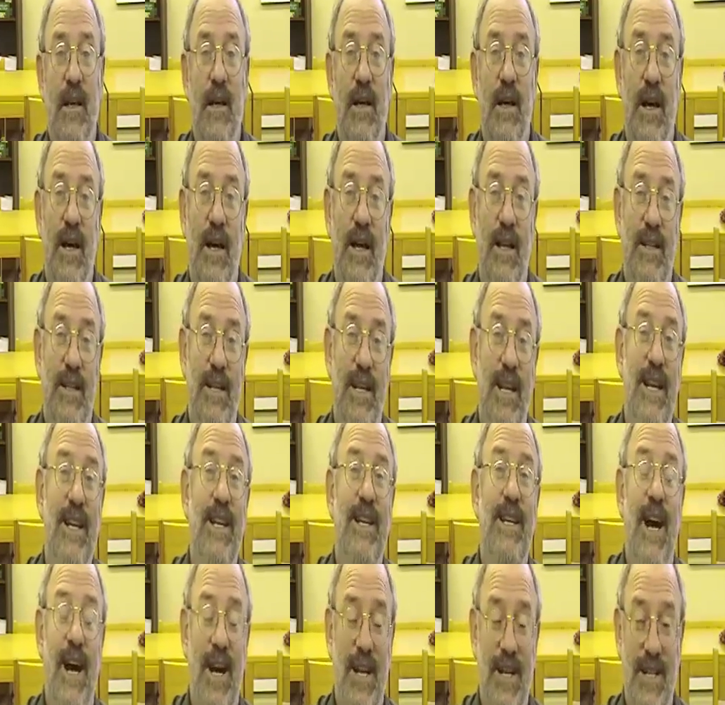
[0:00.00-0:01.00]
Uh, to
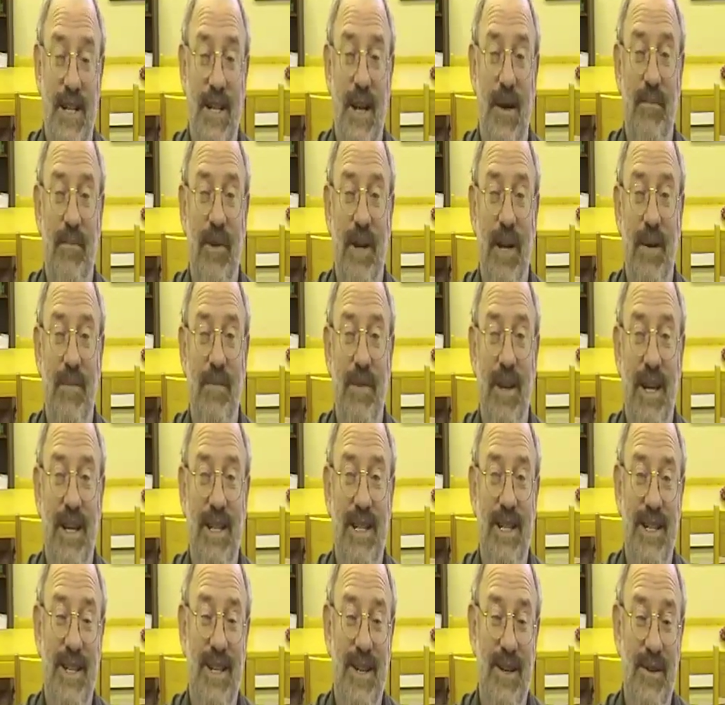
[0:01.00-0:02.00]
induct somebody
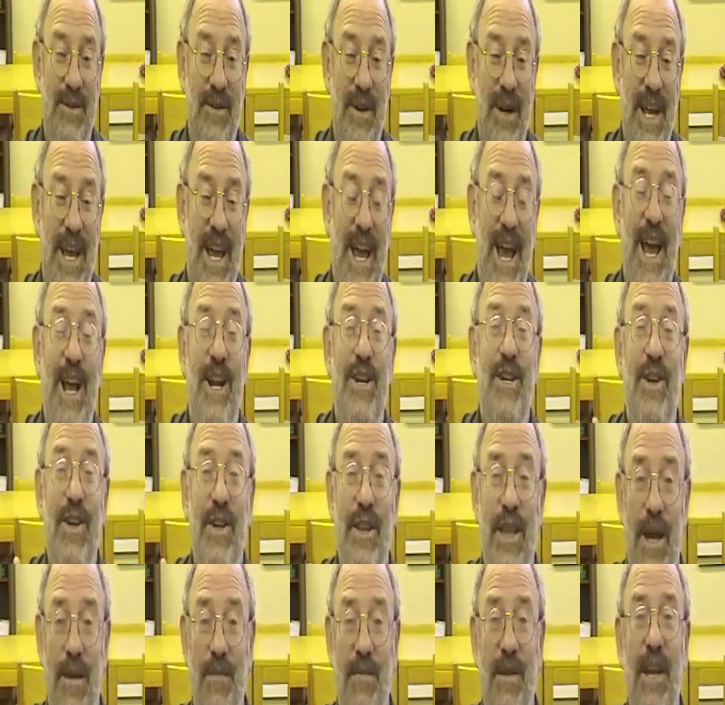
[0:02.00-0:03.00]
means to
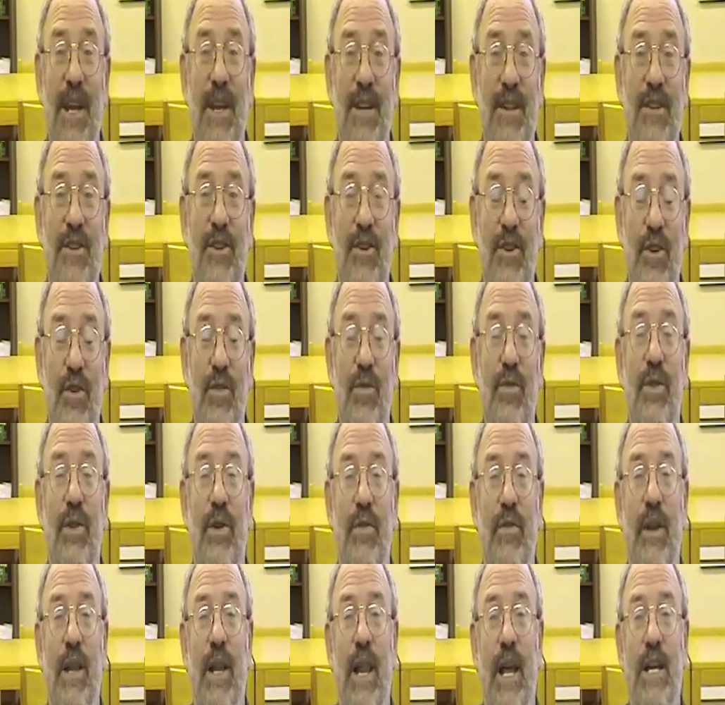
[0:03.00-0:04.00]
enter them into
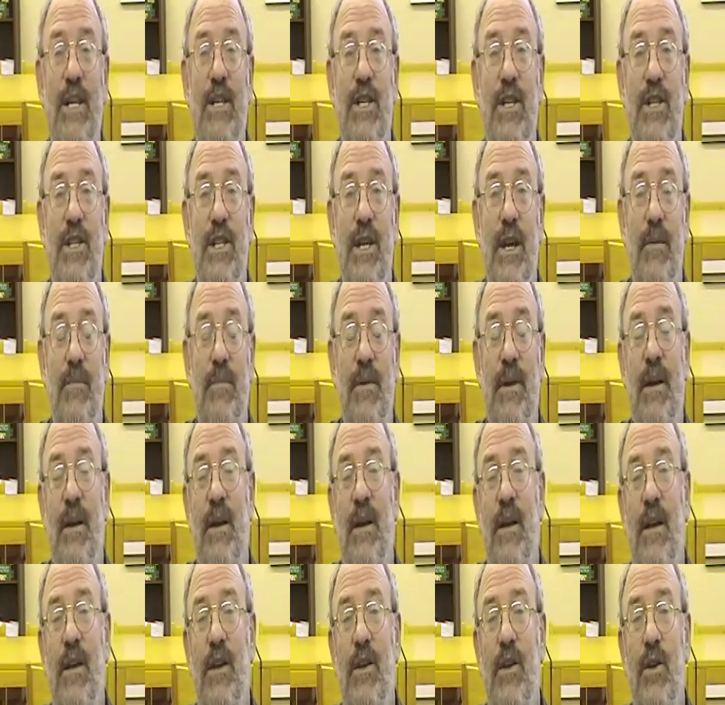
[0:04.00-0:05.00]
the relationship
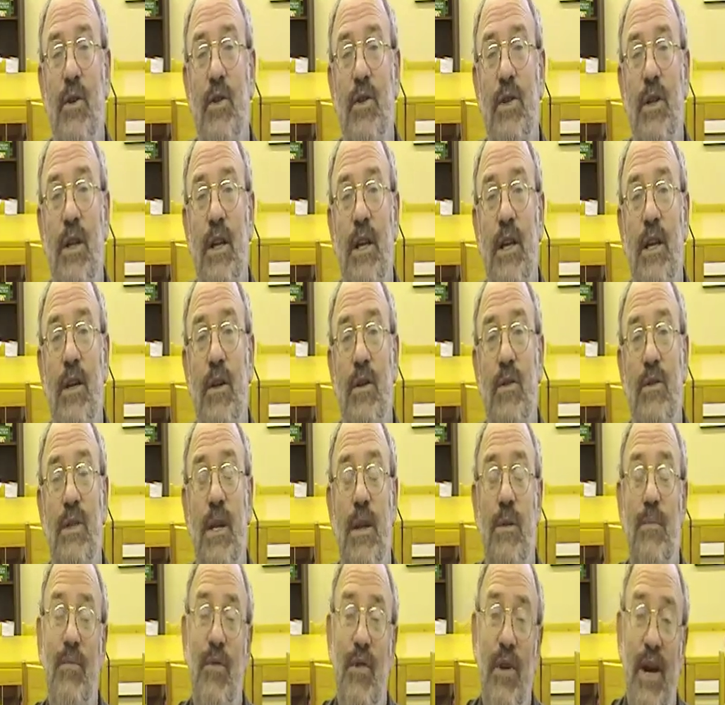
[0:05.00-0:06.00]
usually
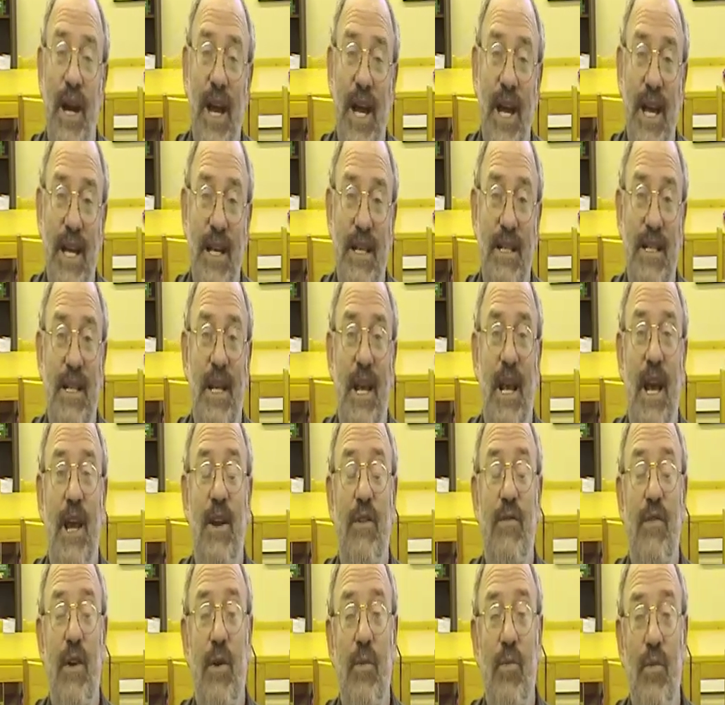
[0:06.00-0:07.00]
using praise
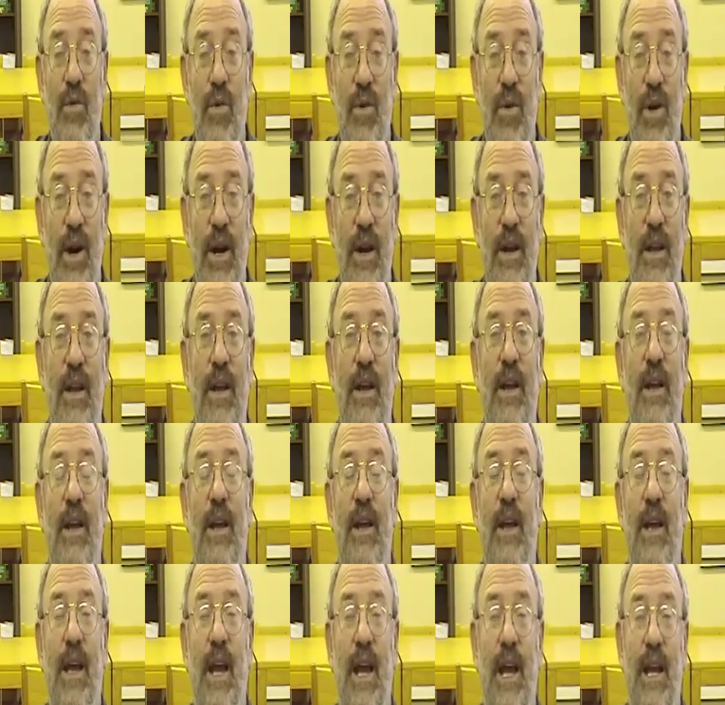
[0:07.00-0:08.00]
and reward
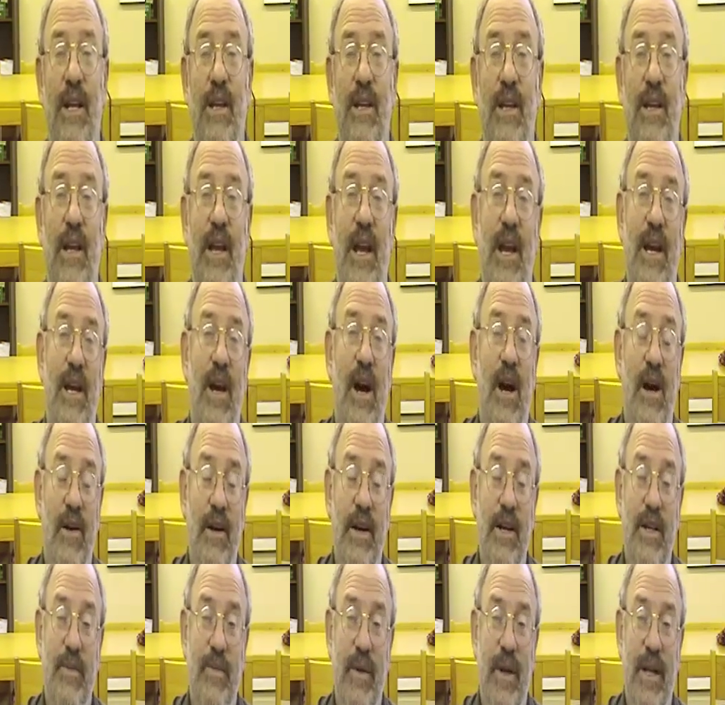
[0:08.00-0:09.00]
and
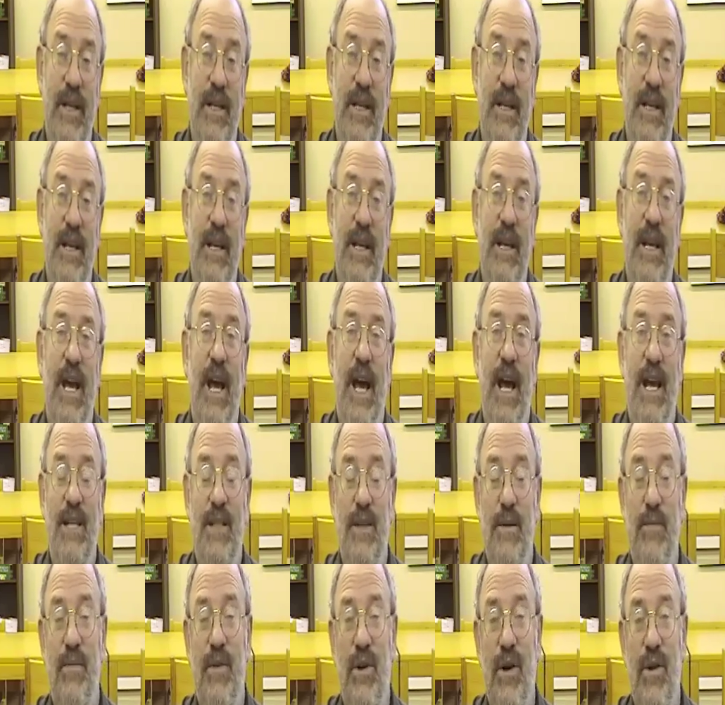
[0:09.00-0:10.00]
encouragement
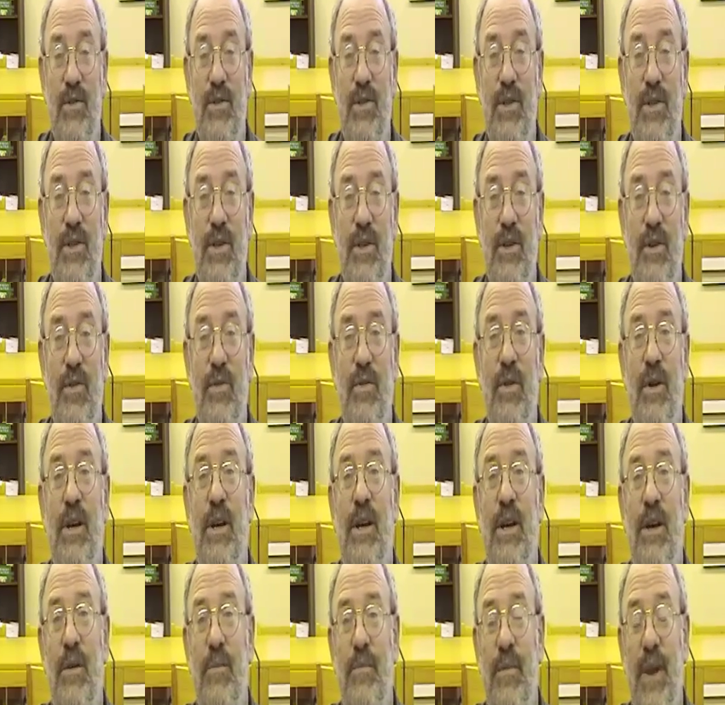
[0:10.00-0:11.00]
as opposed to
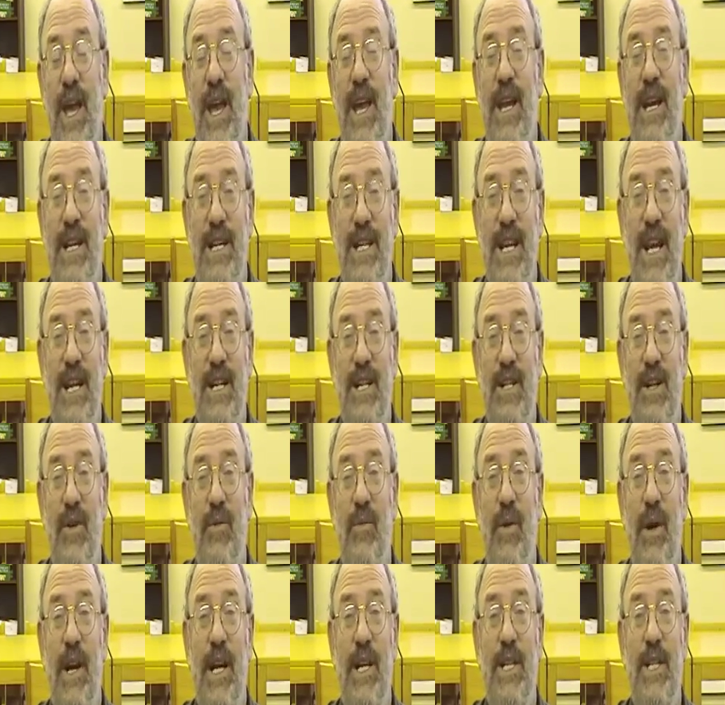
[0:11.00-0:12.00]
paying
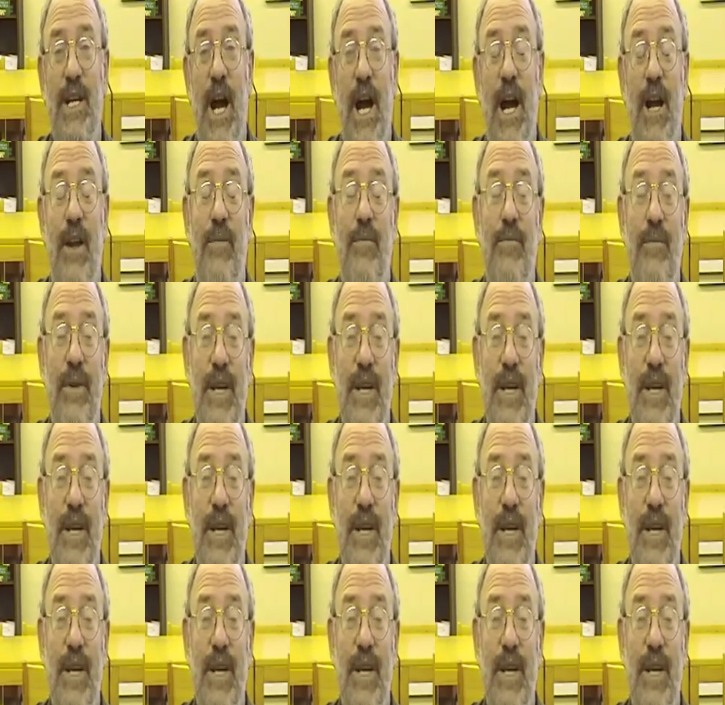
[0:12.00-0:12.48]
attention when a child